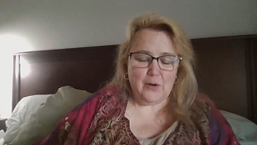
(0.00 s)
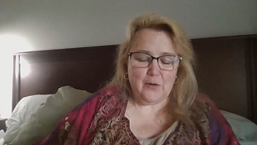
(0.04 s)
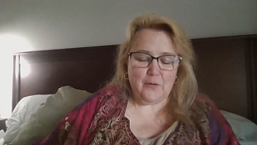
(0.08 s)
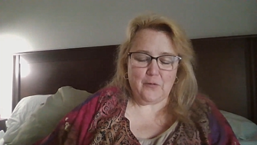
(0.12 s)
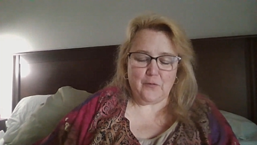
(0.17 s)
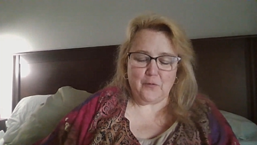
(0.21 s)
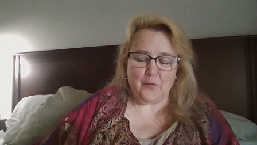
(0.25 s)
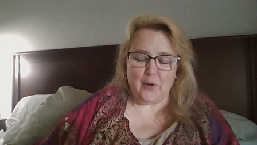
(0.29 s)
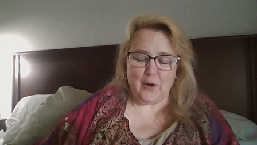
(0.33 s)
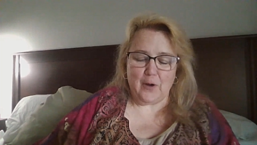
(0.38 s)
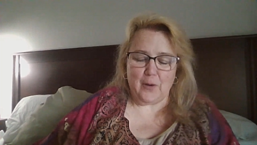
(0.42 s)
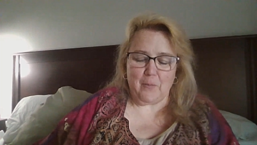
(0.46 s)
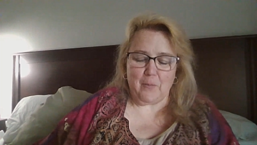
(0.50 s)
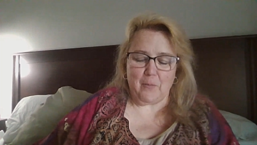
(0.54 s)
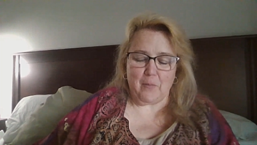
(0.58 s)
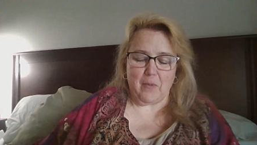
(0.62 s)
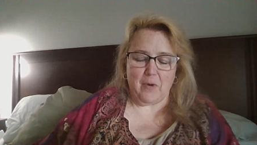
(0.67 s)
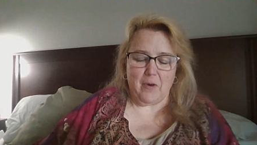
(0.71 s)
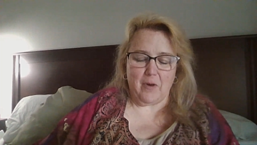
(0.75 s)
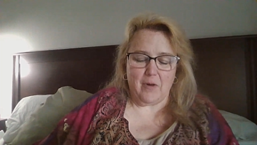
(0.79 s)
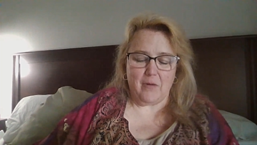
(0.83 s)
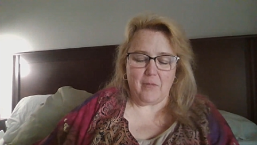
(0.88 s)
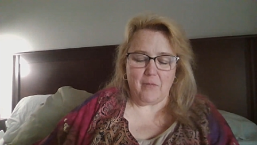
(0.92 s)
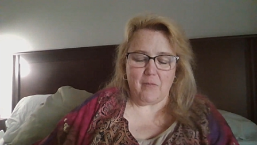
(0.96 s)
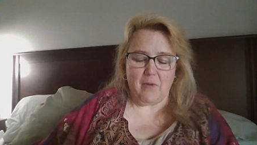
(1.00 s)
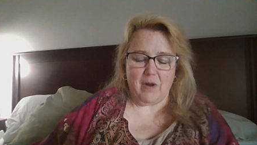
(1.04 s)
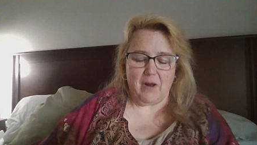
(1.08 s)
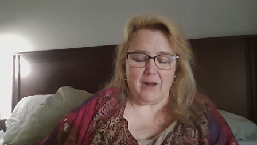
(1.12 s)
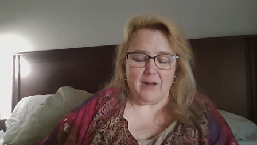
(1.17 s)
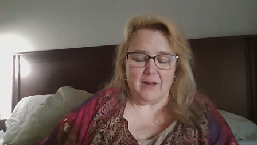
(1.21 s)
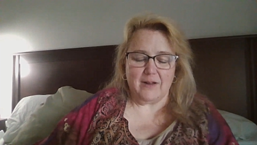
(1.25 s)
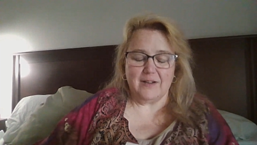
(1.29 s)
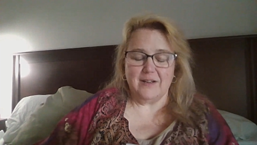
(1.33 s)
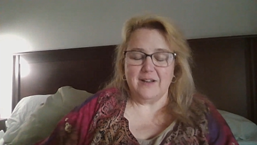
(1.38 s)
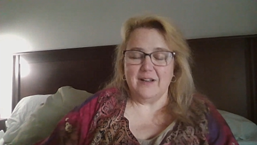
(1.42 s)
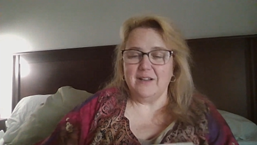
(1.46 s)
from
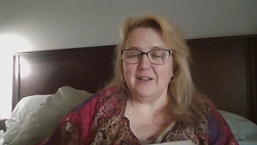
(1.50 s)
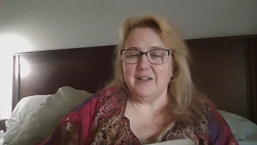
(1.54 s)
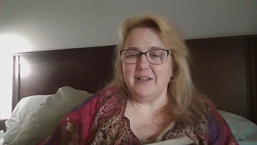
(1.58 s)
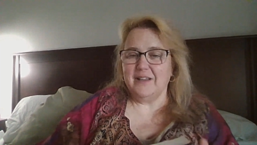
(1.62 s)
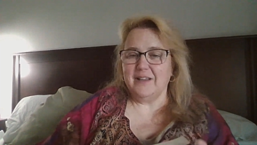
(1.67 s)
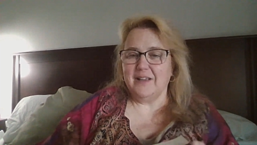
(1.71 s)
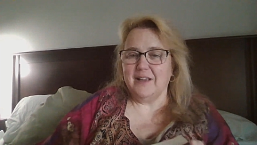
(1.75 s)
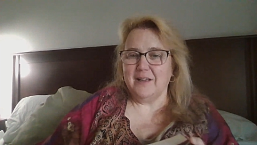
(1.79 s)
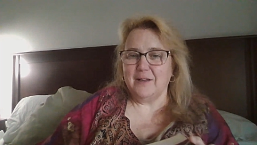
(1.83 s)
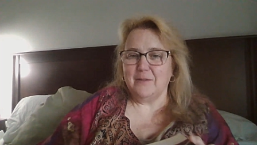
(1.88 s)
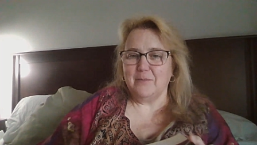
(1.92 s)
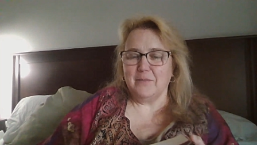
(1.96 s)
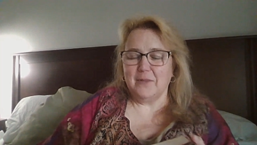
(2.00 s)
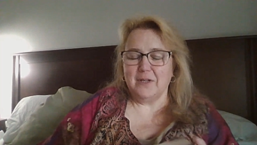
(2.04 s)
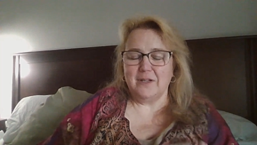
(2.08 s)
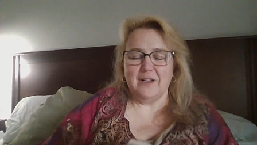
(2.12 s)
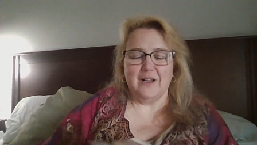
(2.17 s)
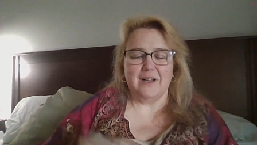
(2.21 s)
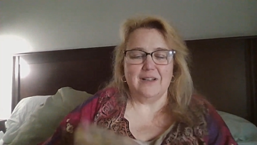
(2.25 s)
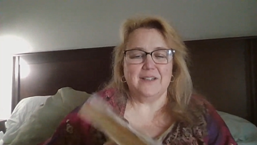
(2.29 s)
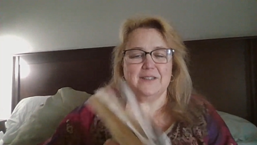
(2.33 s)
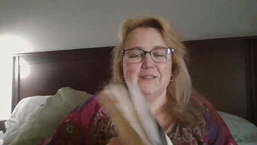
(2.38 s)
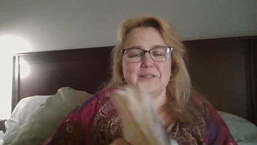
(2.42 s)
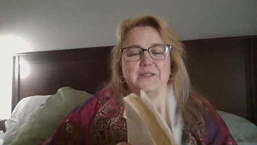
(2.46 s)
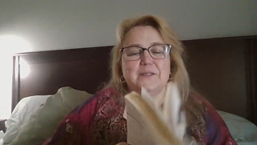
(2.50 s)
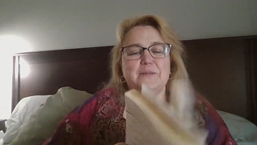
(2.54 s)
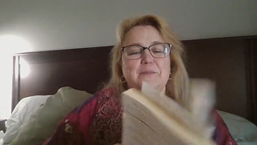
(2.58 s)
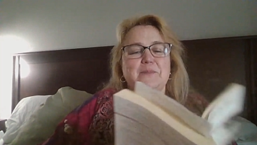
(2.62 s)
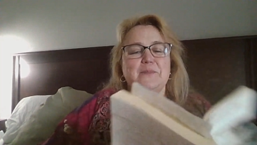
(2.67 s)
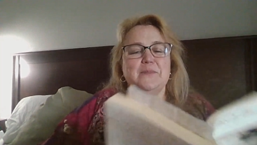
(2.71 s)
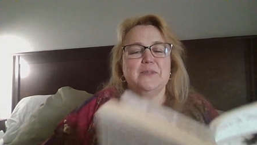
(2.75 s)
uh, Gulley and Mulholland.